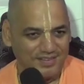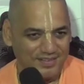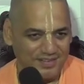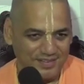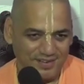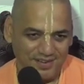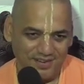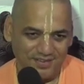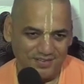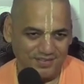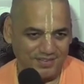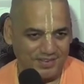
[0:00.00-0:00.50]

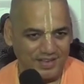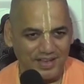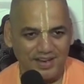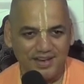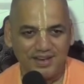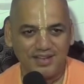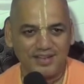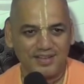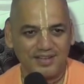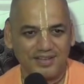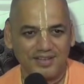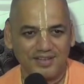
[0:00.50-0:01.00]
trees,
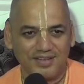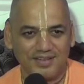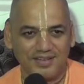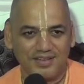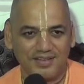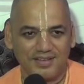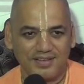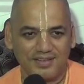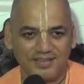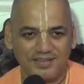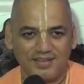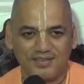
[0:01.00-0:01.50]
correct?
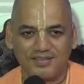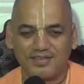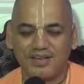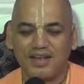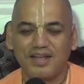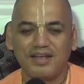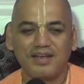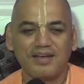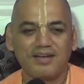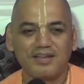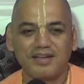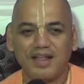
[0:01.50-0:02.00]
Just
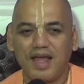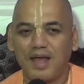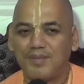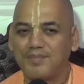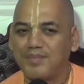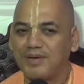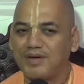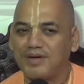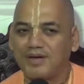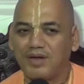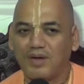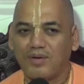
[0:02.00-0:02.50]
like it has
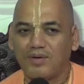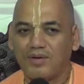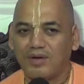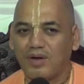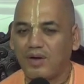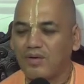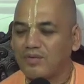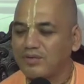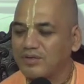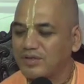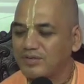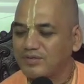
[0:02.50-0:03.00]
happened now
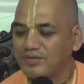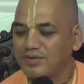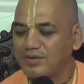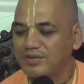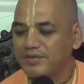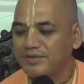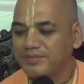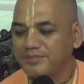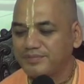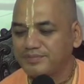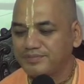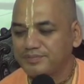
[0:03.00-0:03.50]
around the
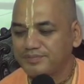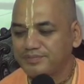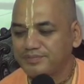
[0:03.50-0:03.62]
world.